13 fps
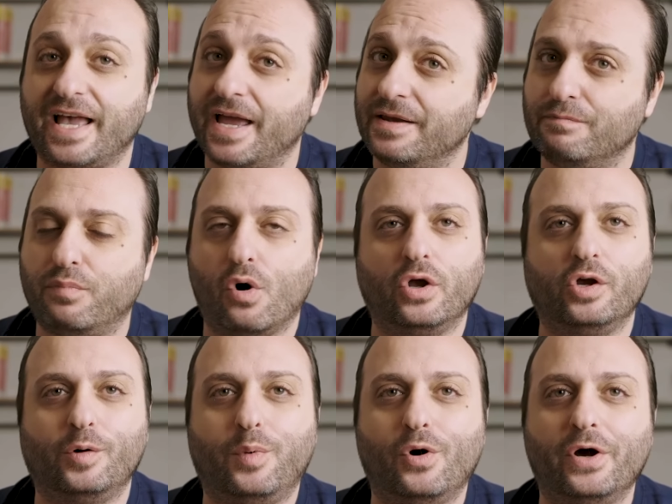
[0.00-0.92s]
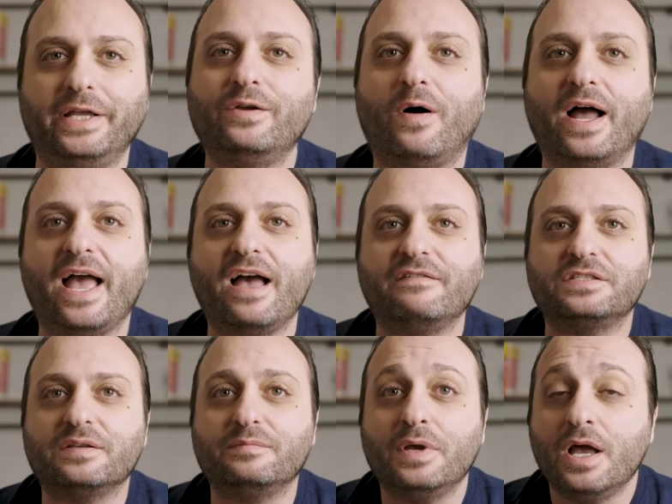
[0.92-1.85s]
And boy, oh boy, do I have
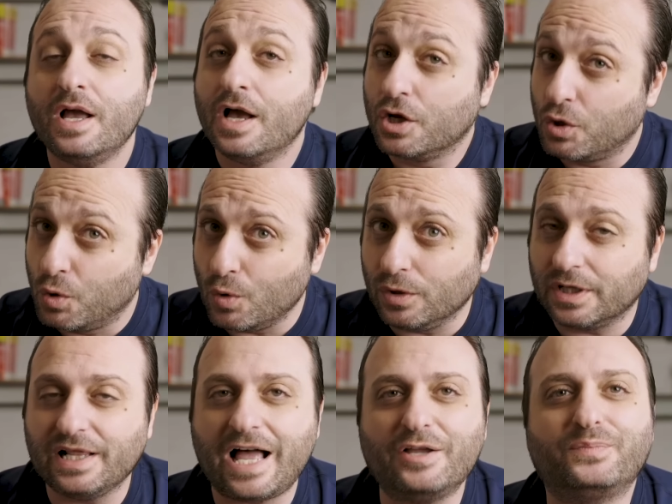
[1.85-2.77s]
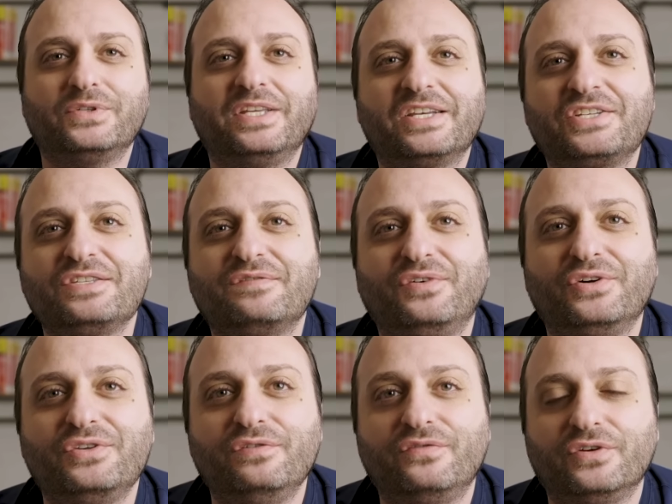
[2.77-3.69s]
some cool cloud predictions for
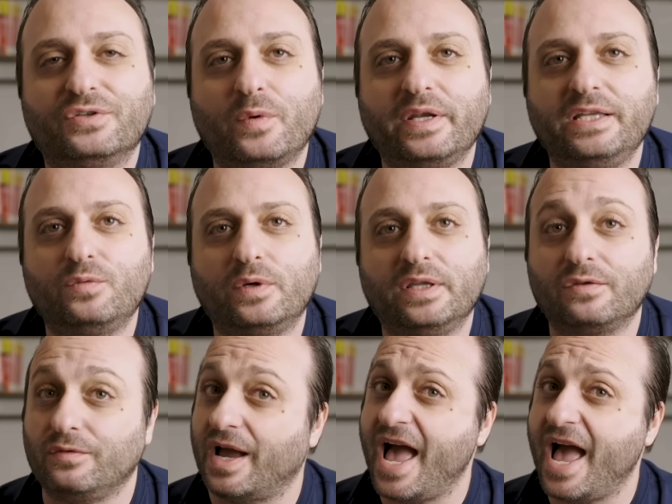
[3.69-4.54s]
you for 2023.